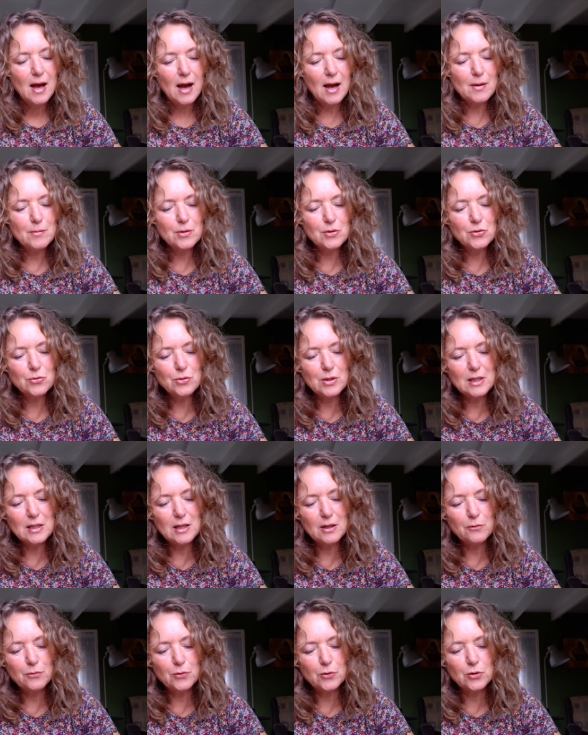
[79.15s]
I was
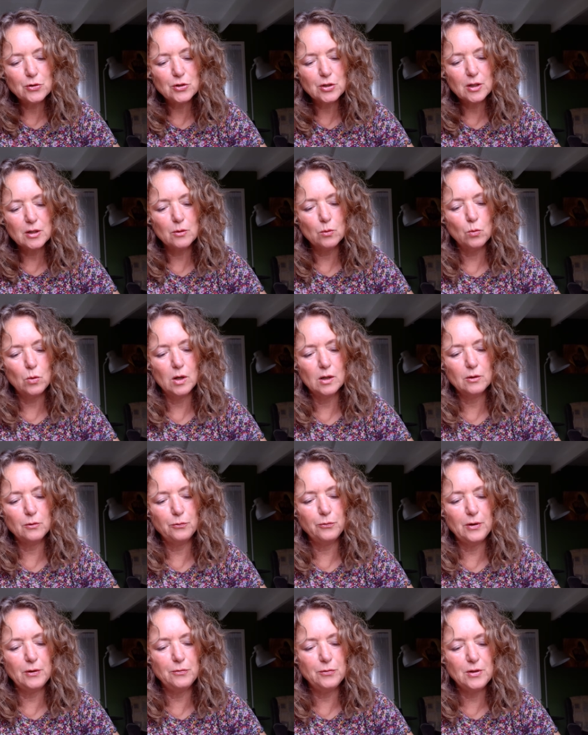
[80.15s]
reading verse uh,
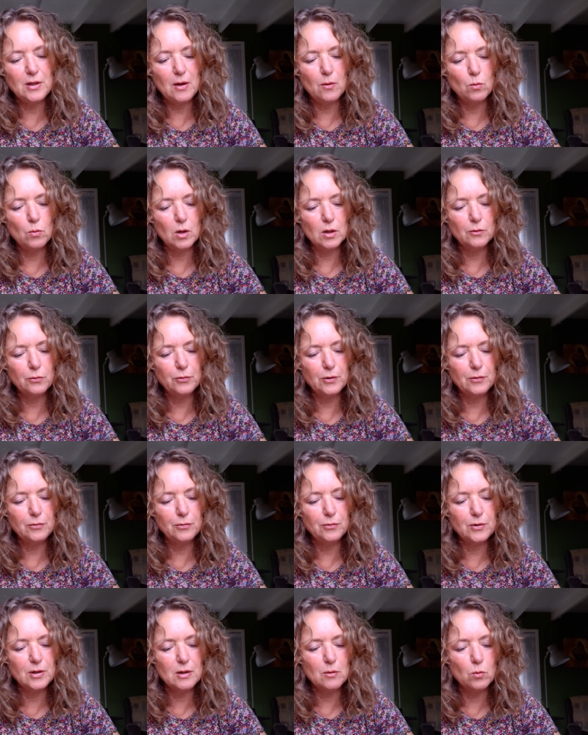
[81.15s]
150 and
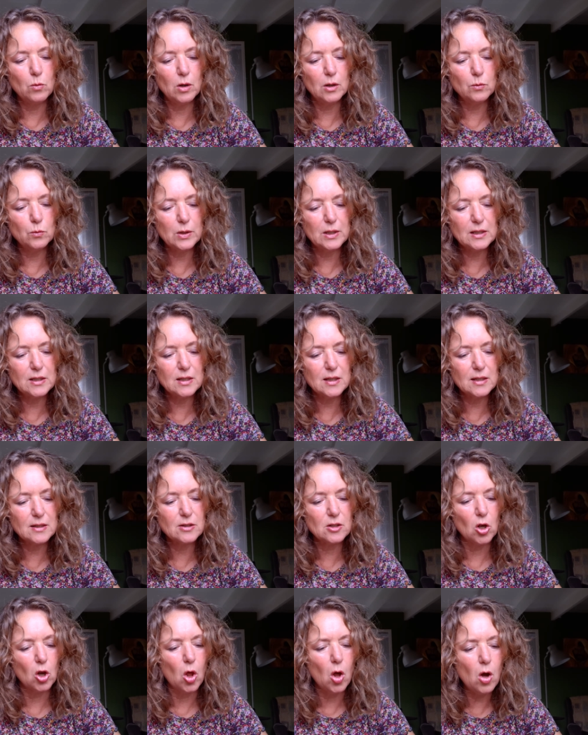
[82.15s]
151 where it says,
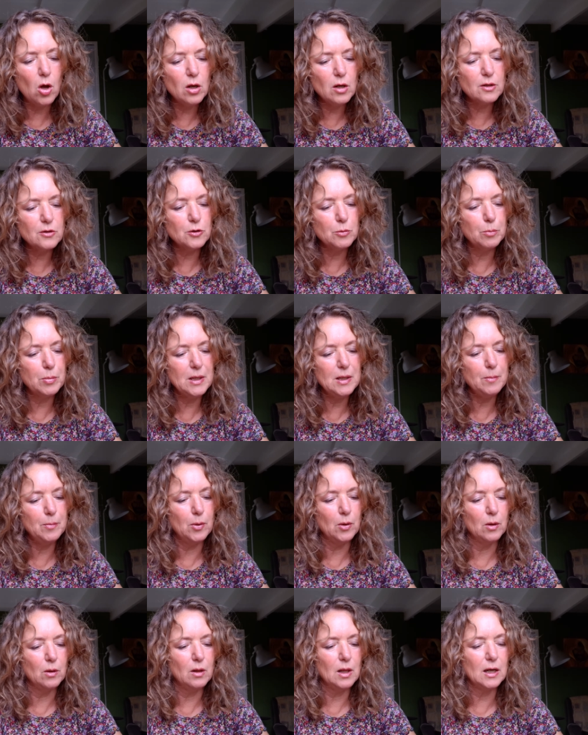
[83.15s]
Lawless
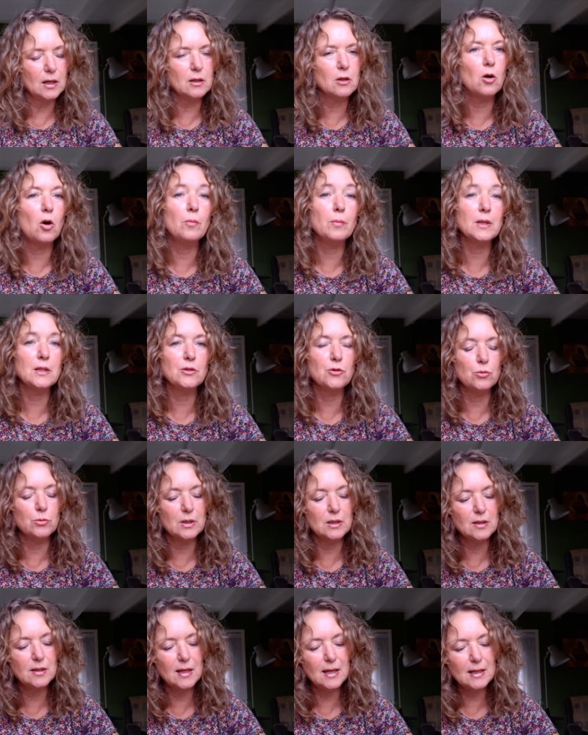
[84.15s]
people are coming to
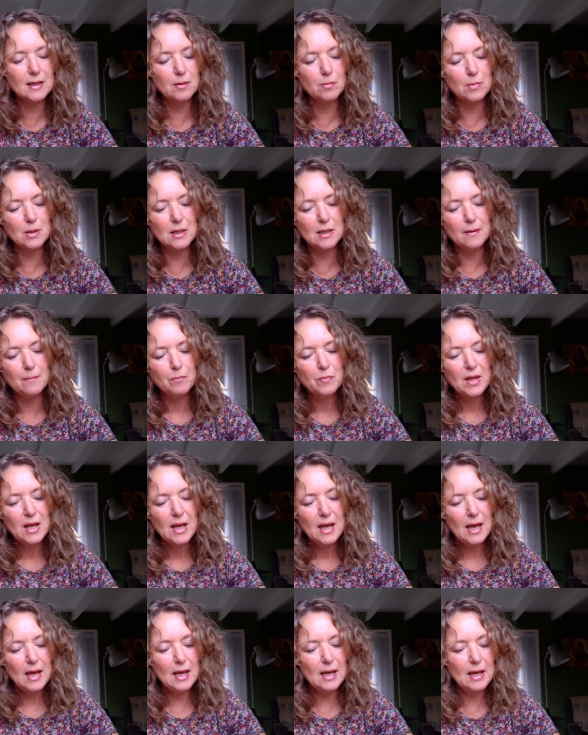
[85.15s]
attack me,
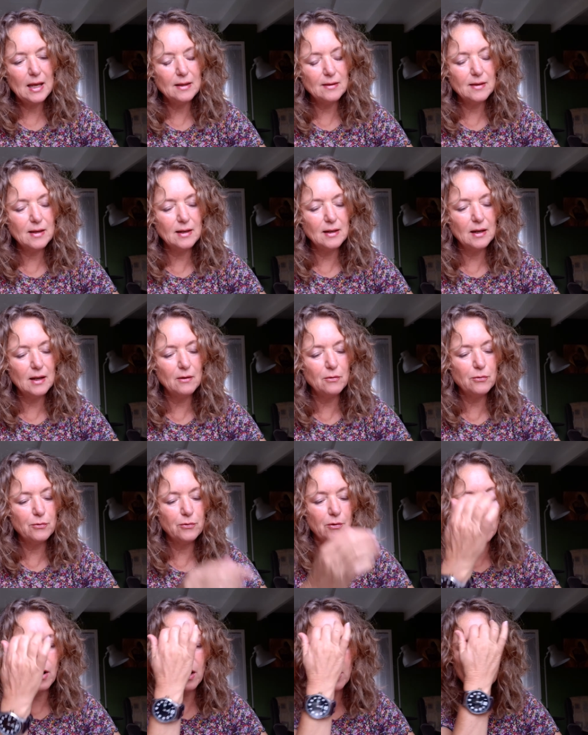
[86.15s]
and they live
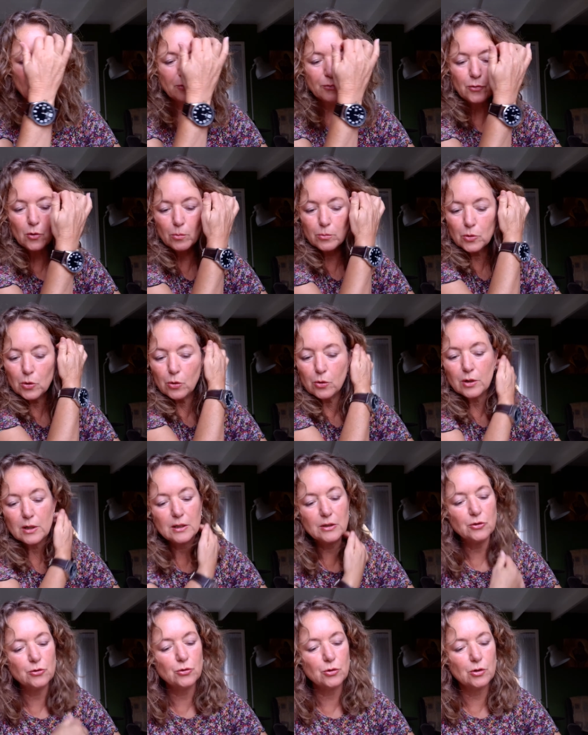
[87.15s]
far from your
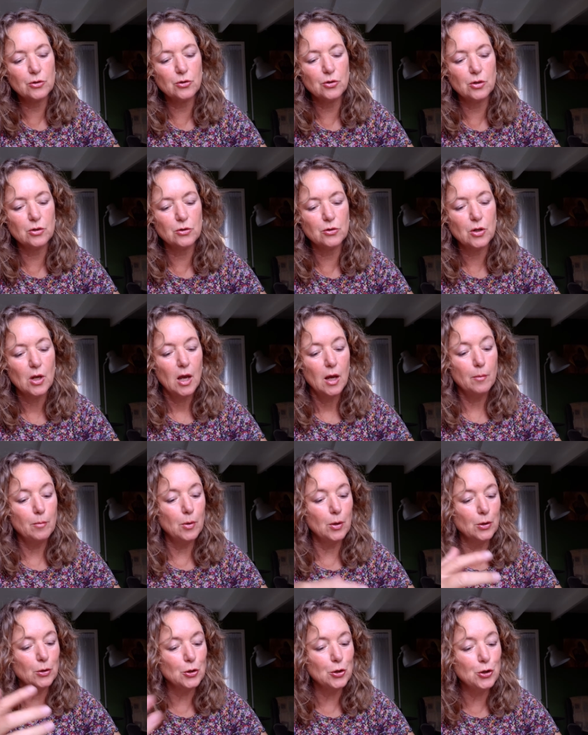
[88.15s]
instructions,
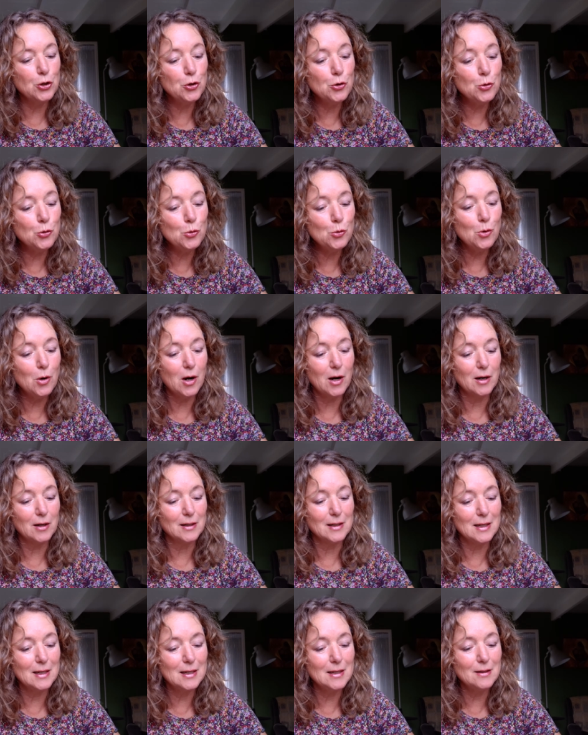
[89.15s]
but you are
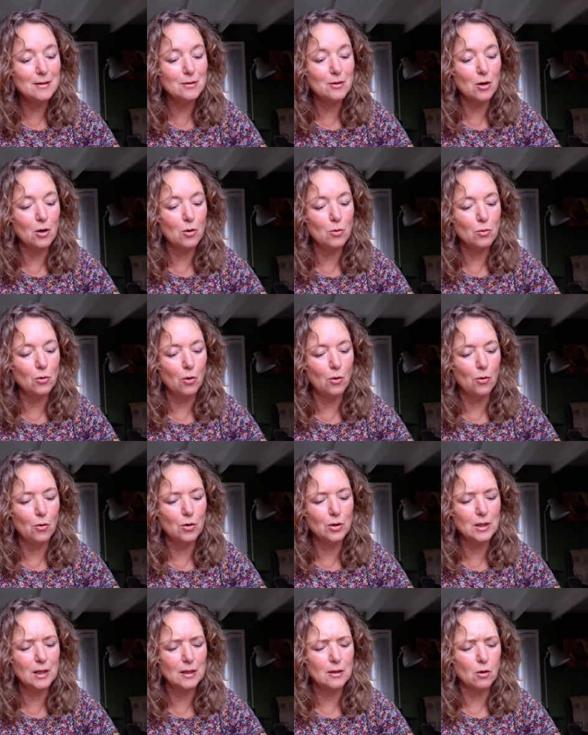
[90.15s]
near, O
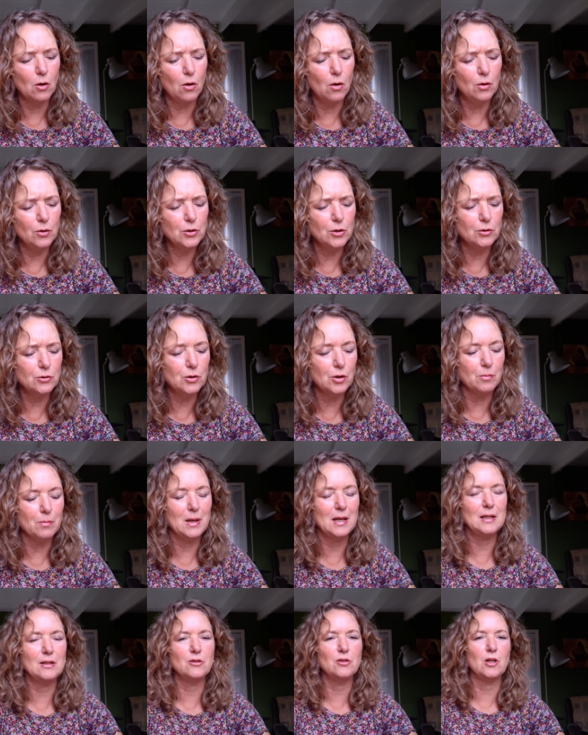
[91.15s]
Lord, and all your
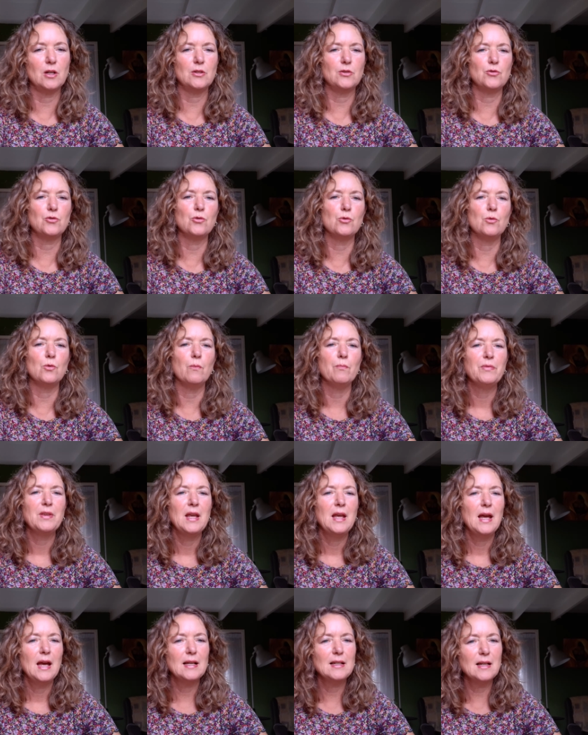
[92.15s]
commands are true.
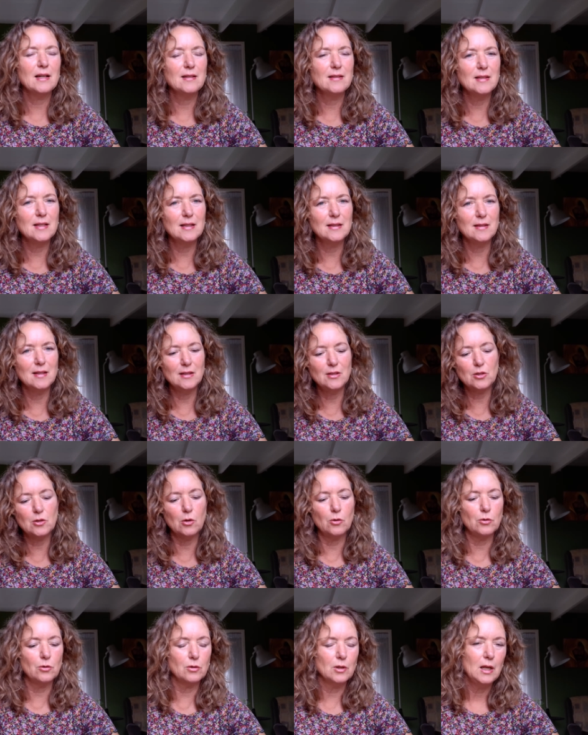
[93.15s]
And I think this
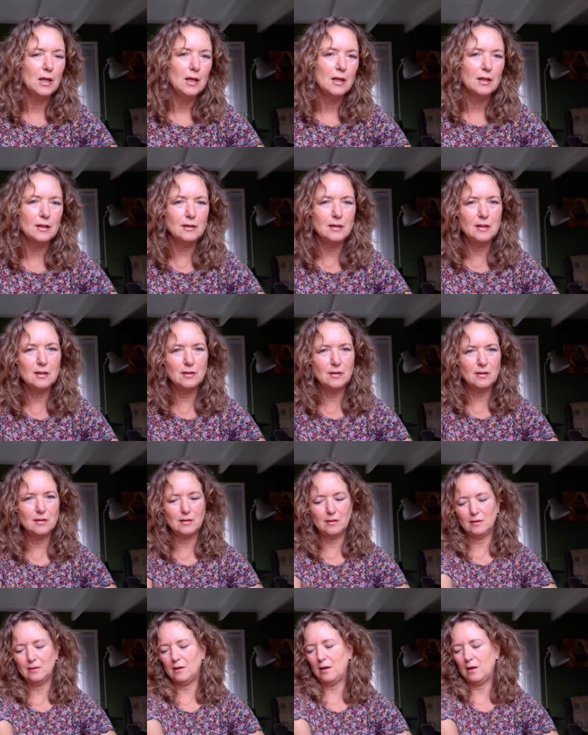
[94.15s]
com- this